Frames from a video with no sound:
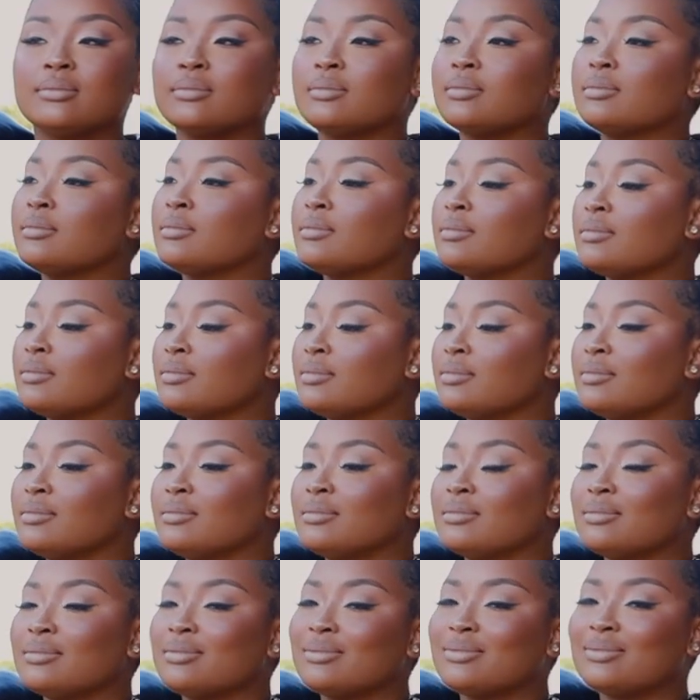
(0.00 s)

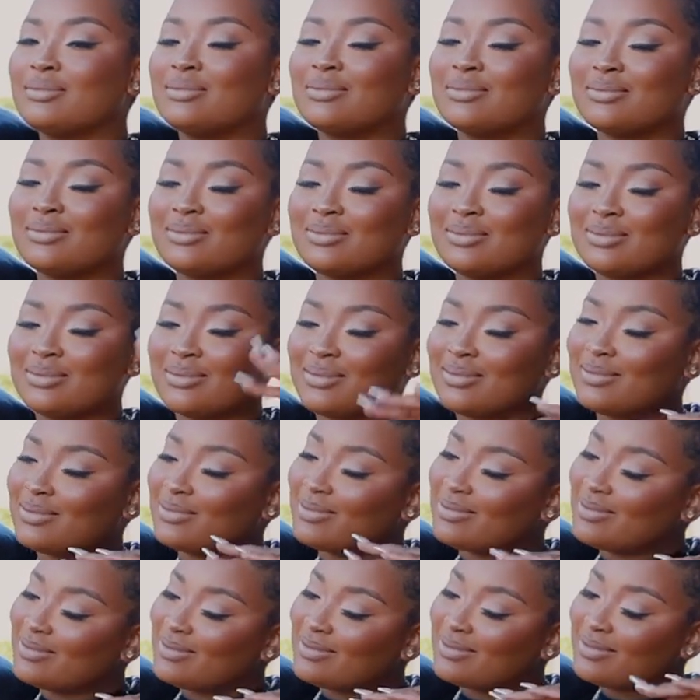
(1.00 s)

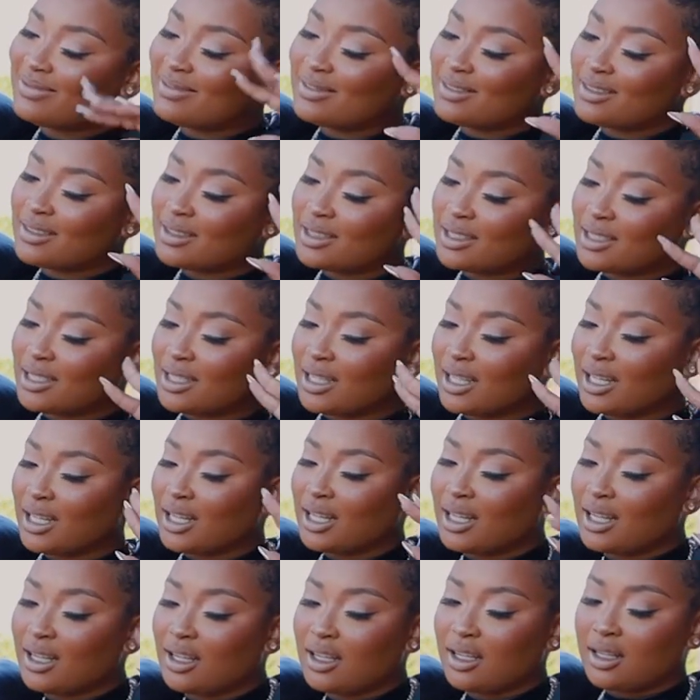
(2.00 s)

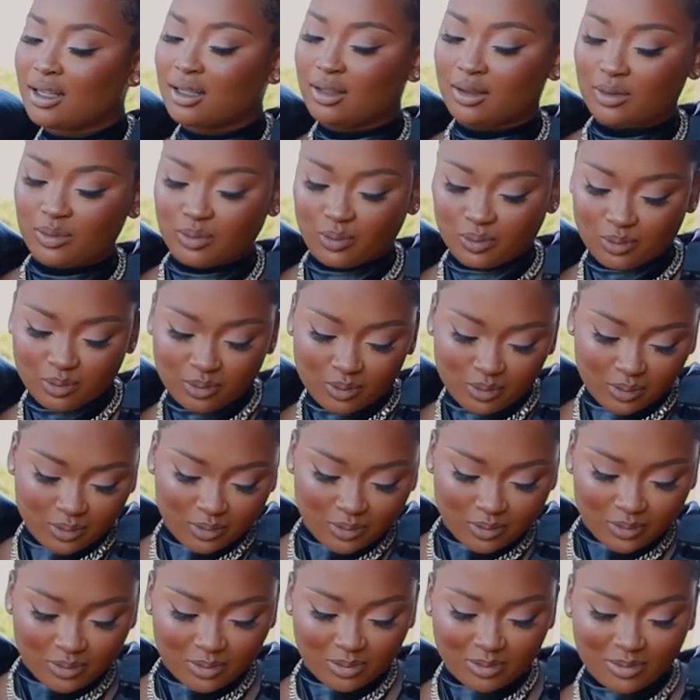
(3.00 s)

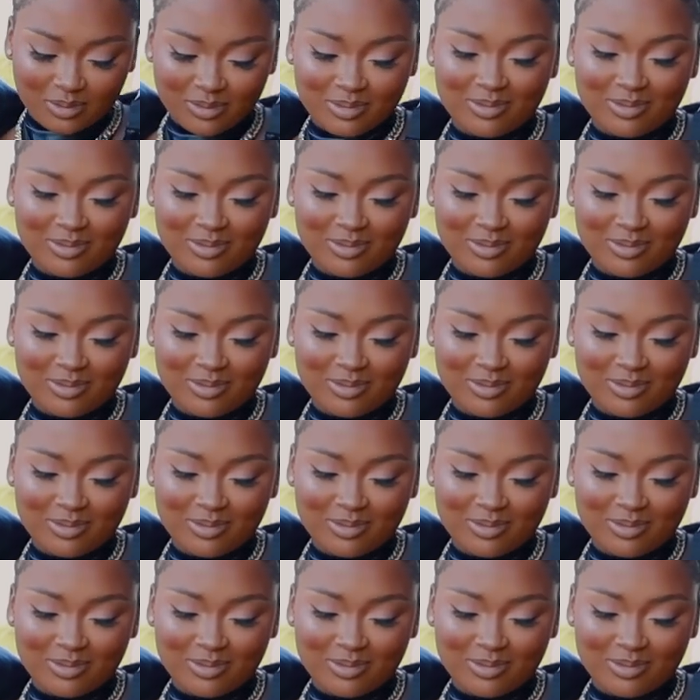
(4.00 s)
No words are spoken by the person on screen.